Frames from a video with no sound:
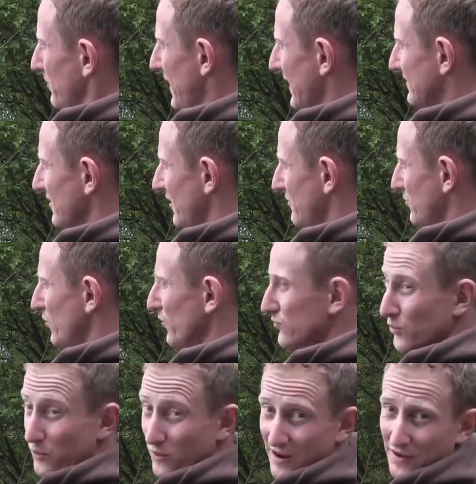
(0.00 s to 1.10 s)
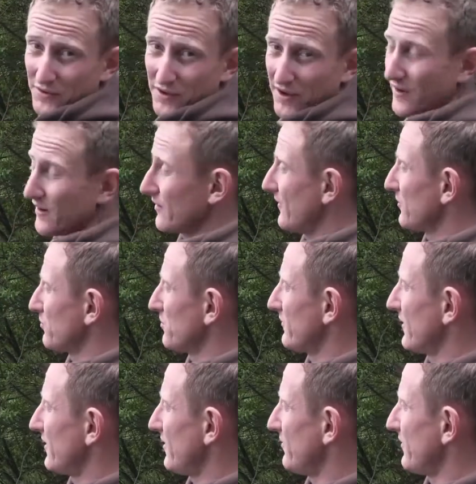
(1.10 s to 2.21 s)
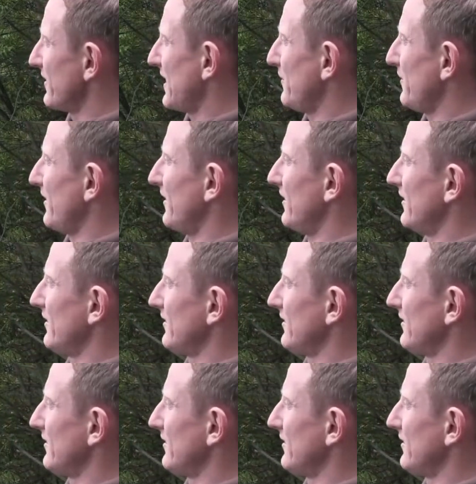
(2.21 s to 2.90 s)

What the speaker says: packed up, moved all around, and I've had one within half an hour.